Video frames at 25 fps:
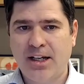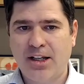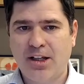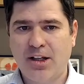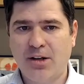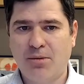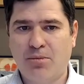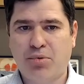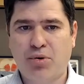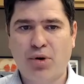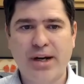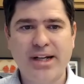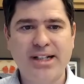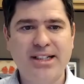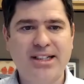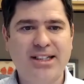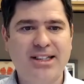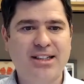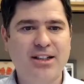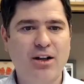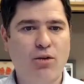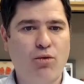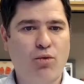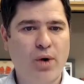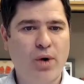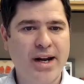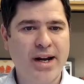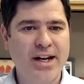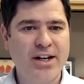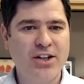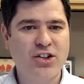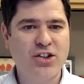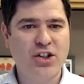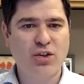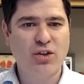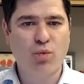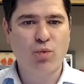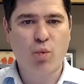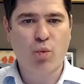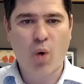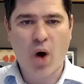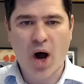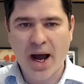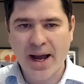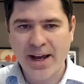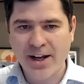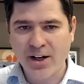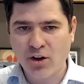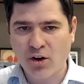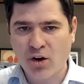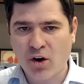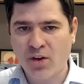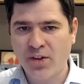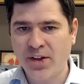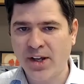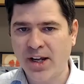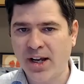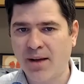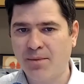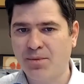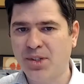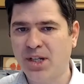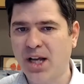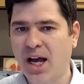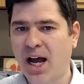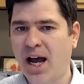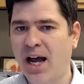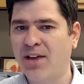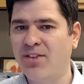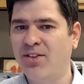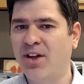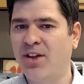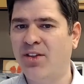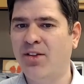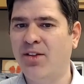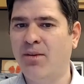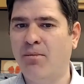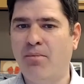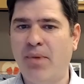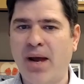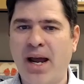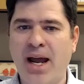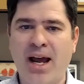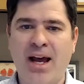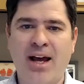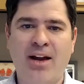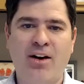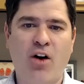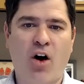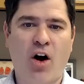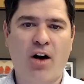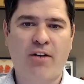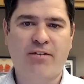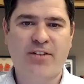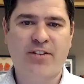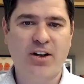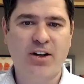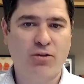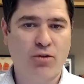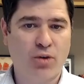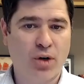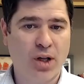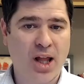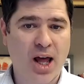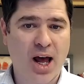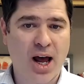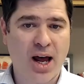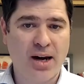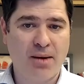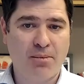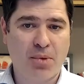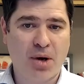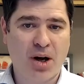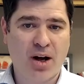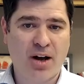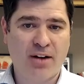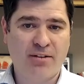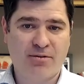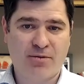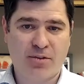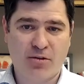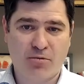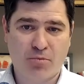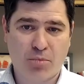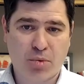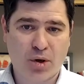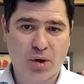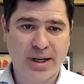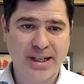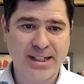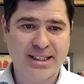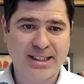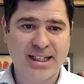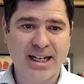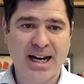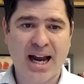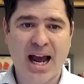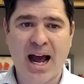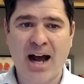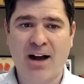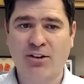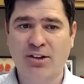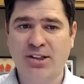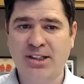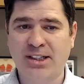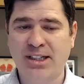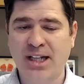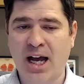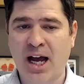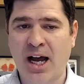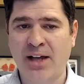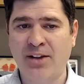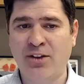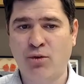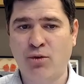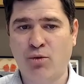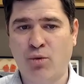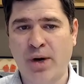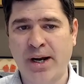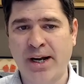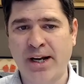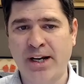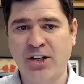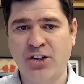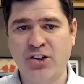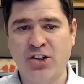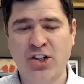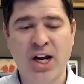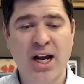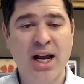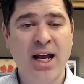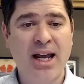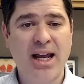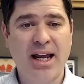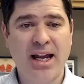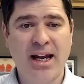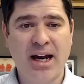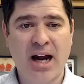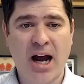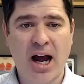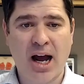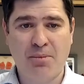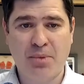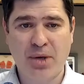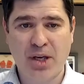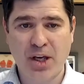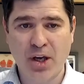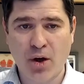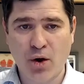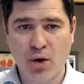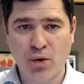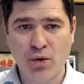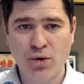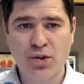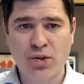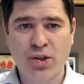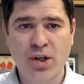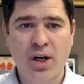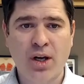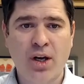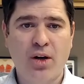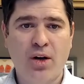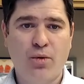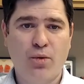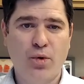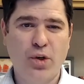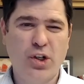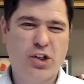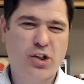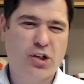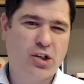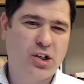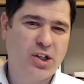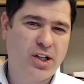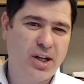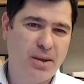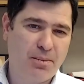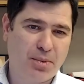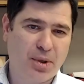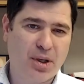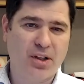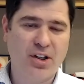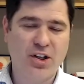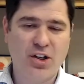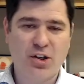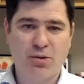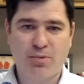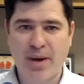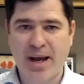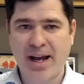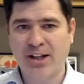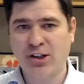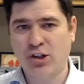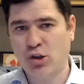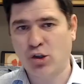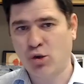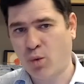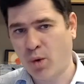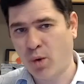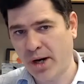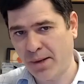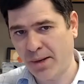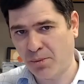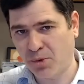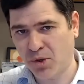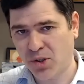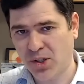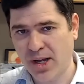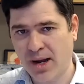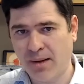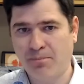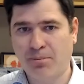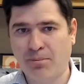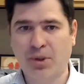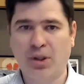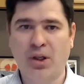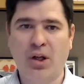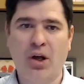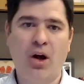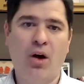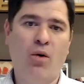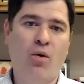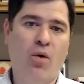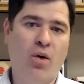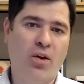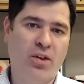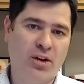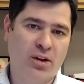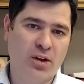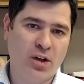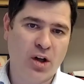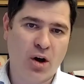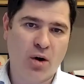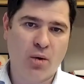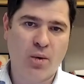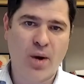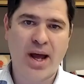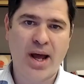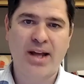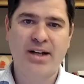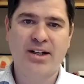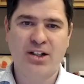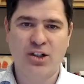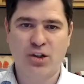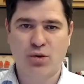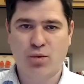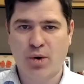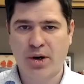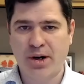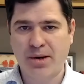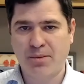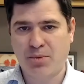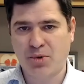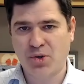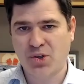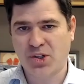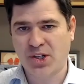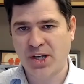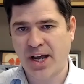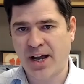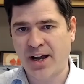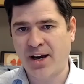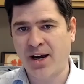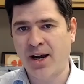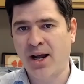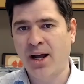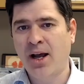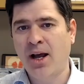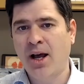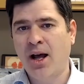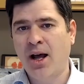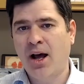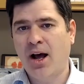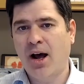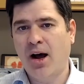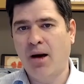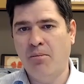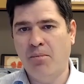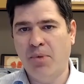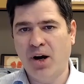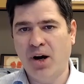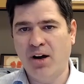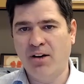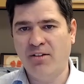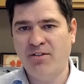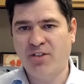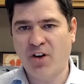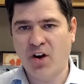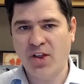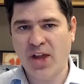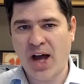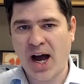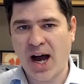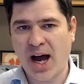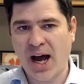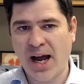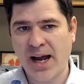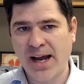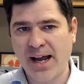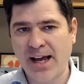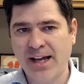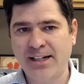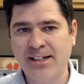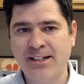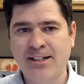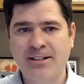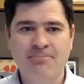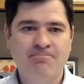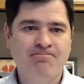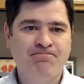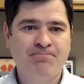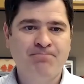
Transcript: The price range is wider on the upside than the band often relied upon for pricing outside the range in IPOs, which typically spans 20% below on the low end and 20% above on the high end.